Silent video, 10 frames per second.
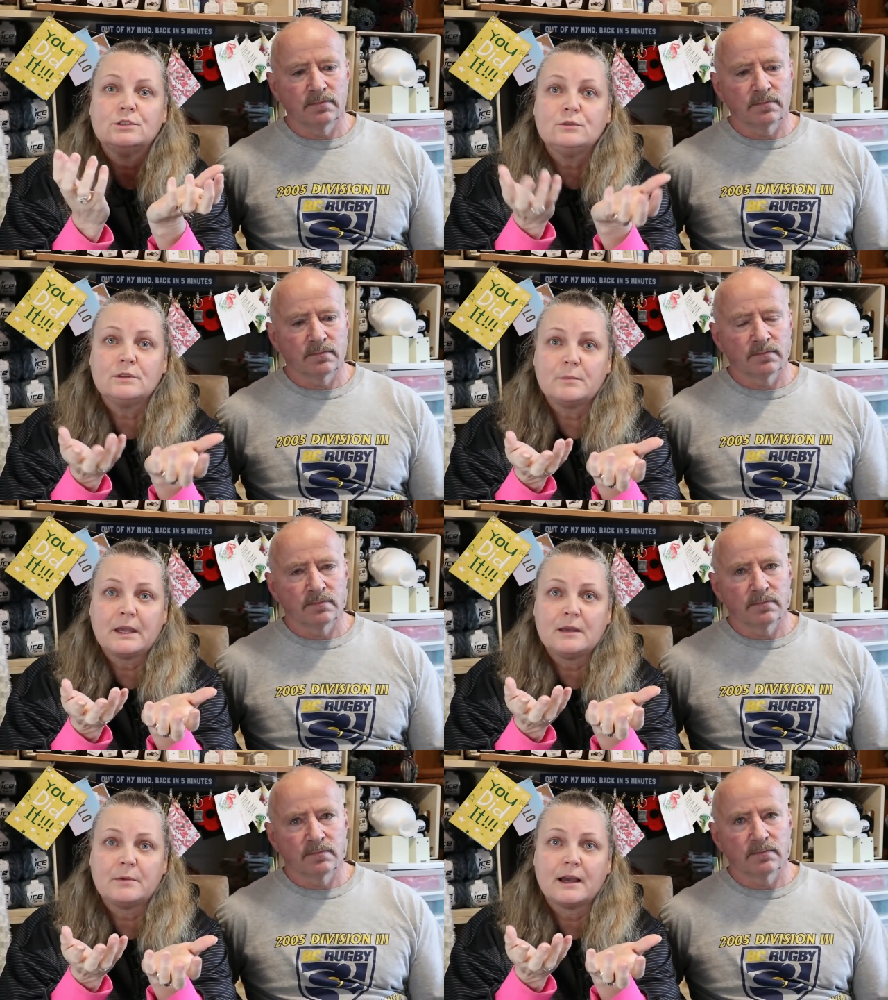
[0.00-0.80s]
Speaker 1: do the
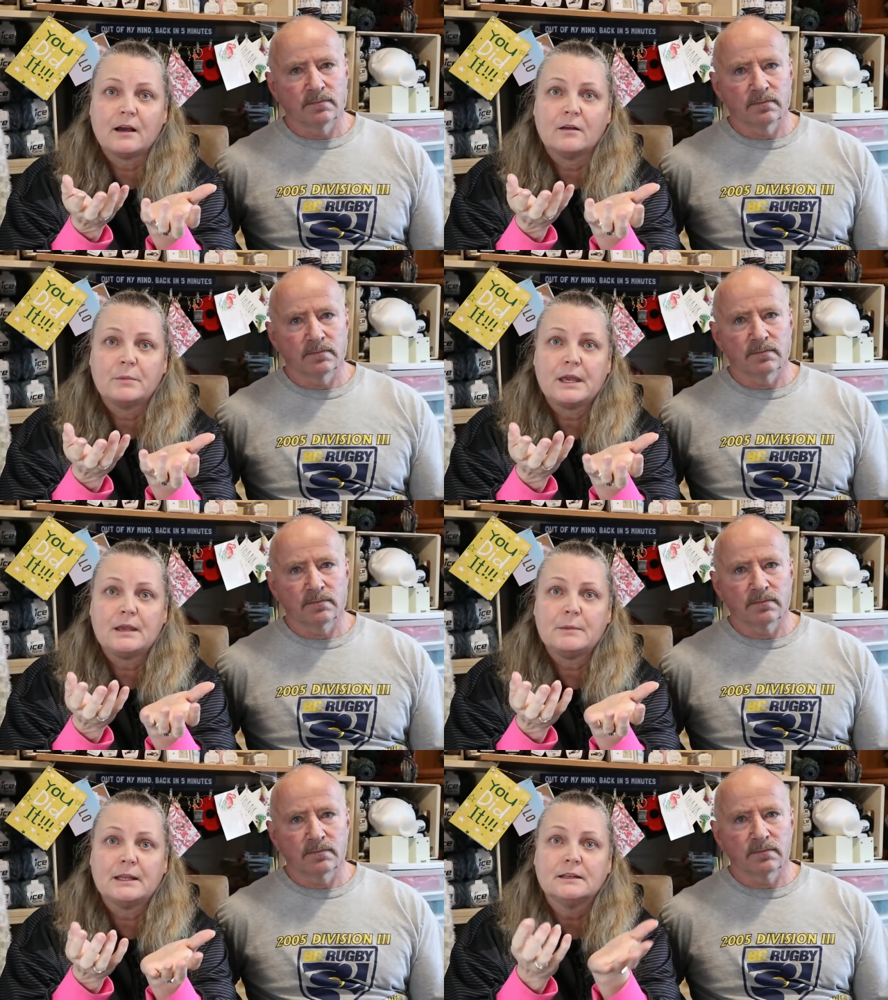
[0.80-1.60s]
PayPal
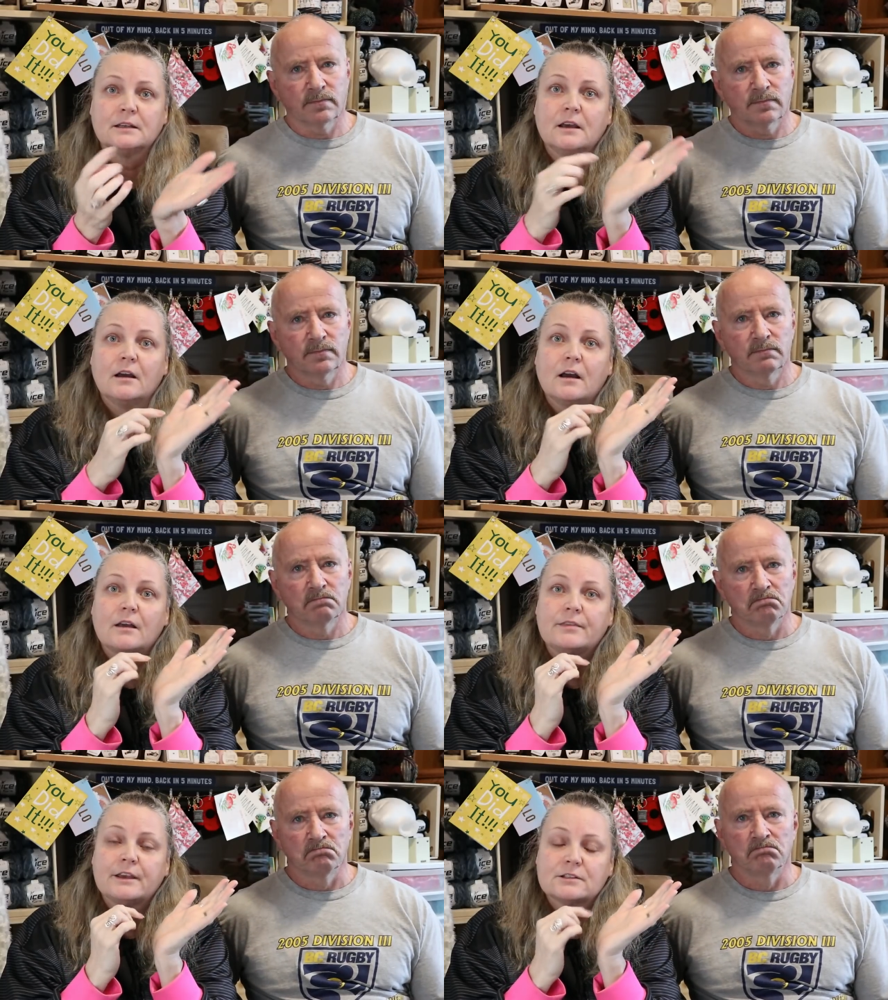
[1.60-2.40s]
payment,
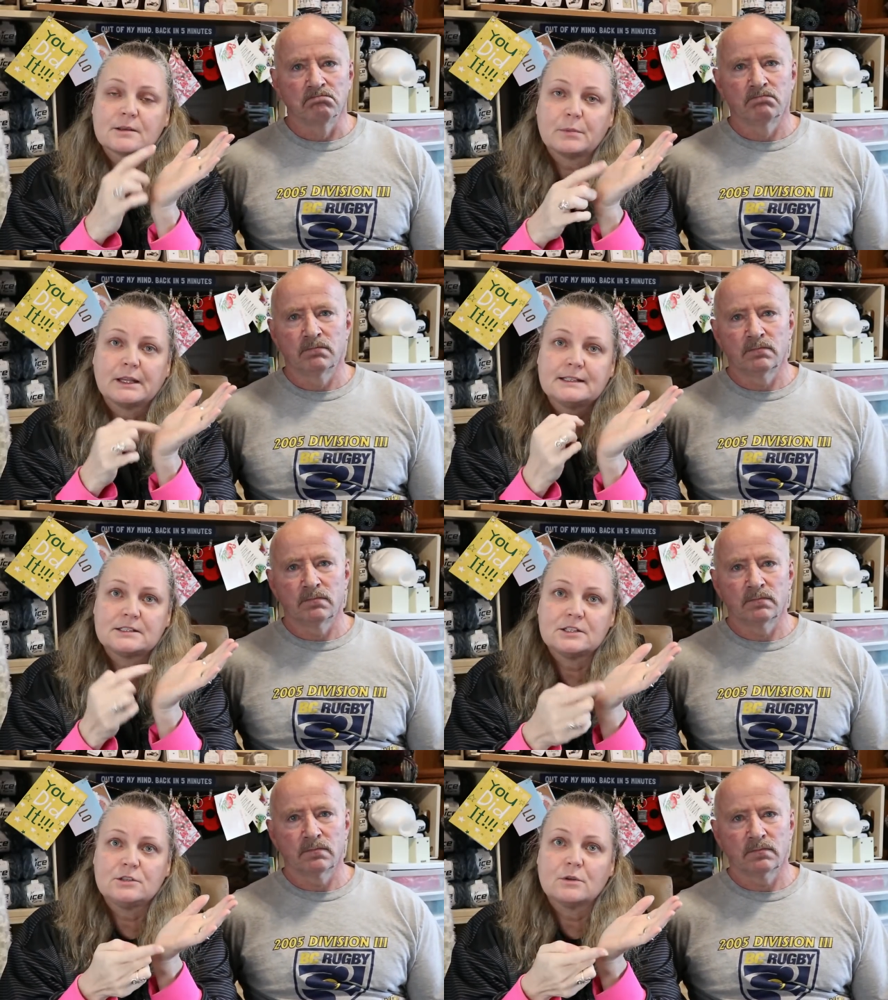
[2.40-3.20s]
there's a
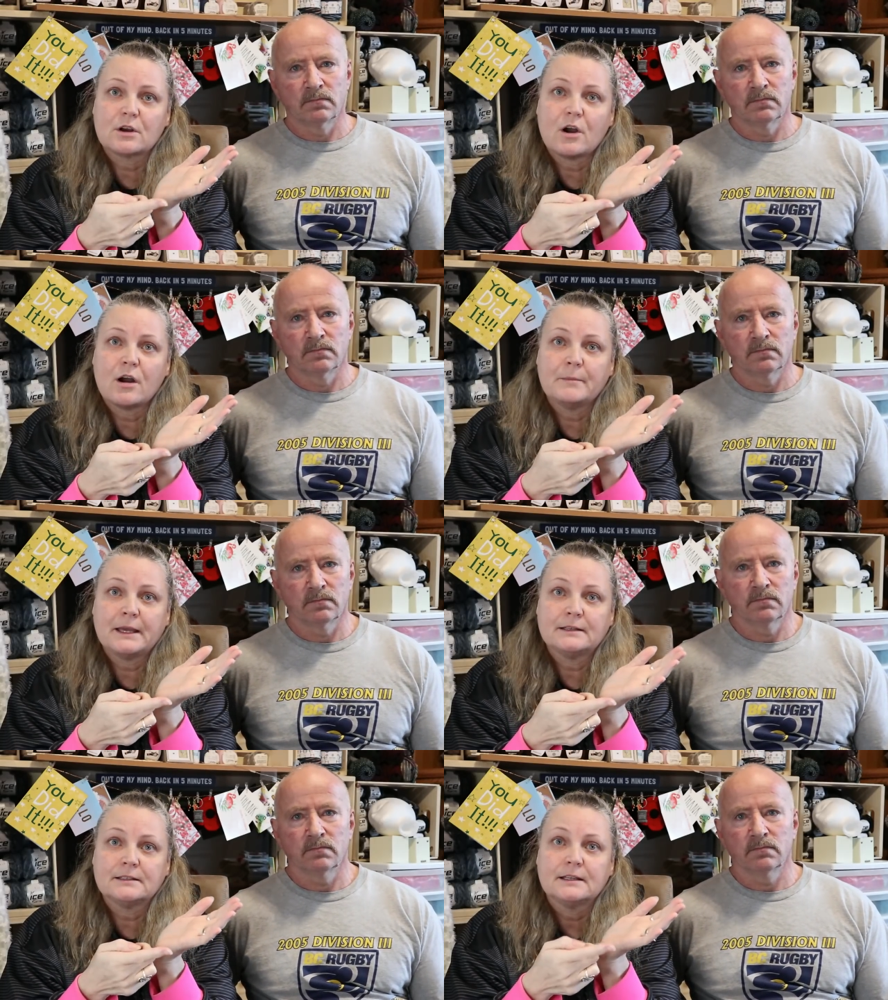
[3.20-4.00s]
place to do a
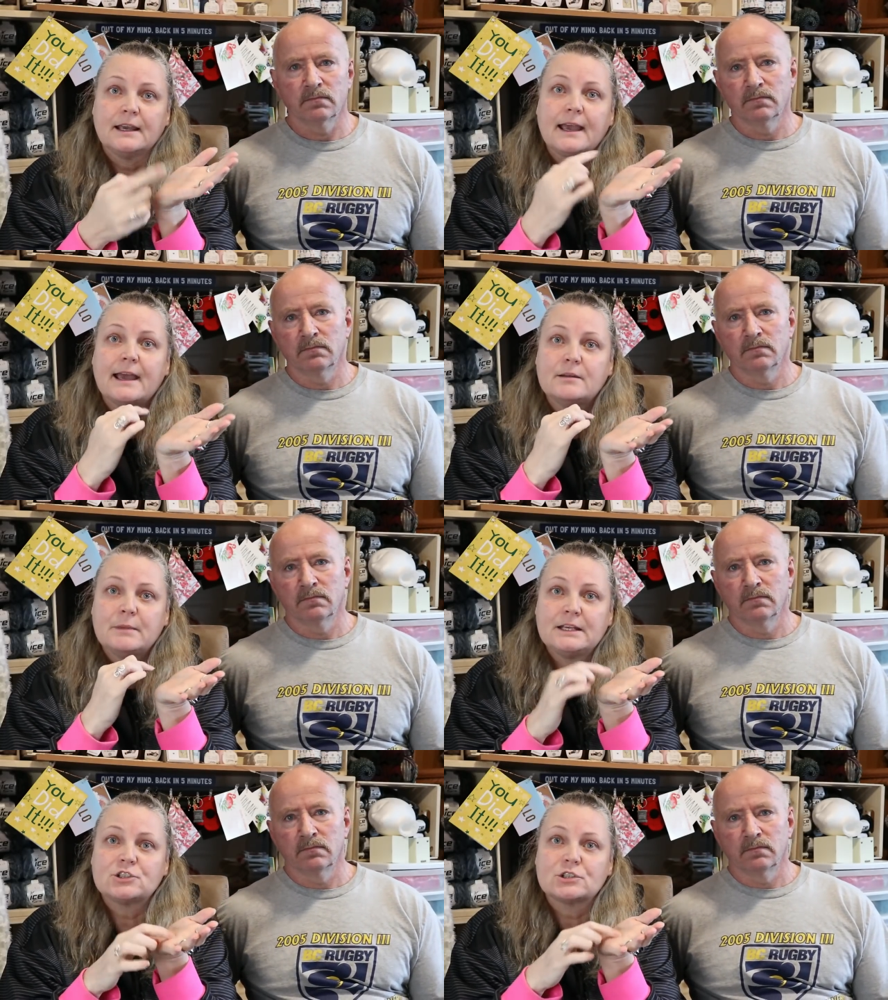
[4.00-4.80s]
comment, and
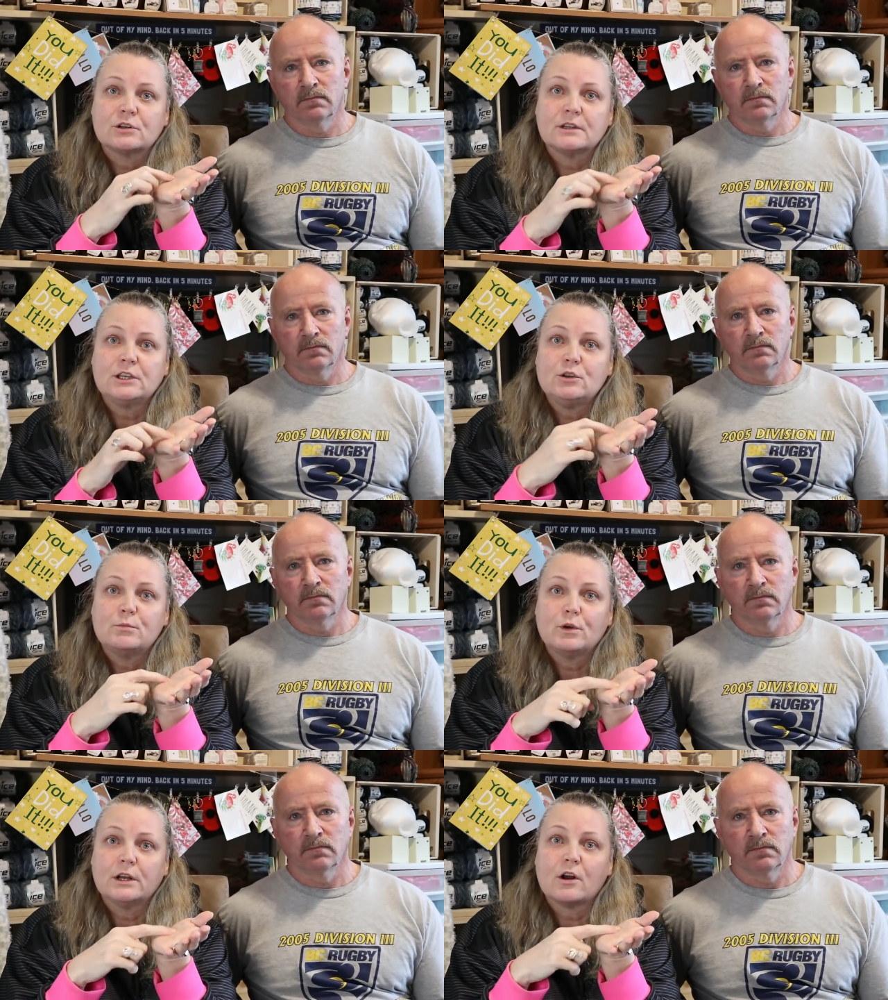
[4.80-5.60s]
make sure that you
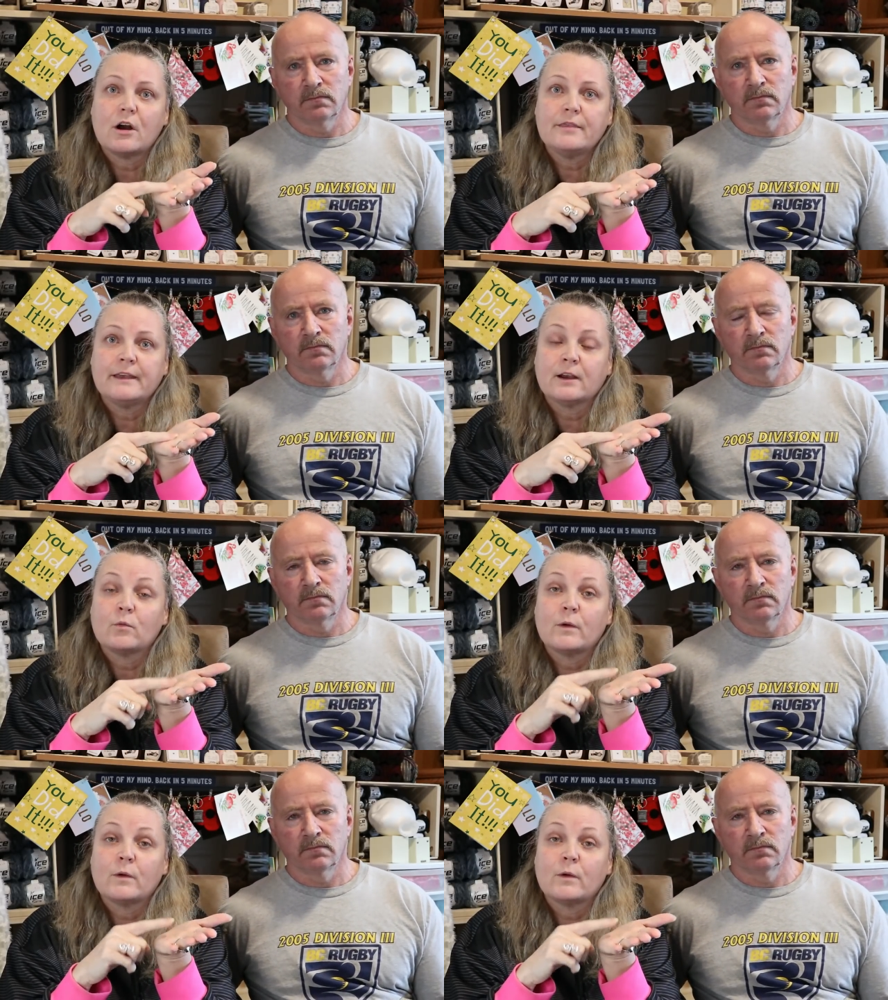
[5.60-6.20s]
put on there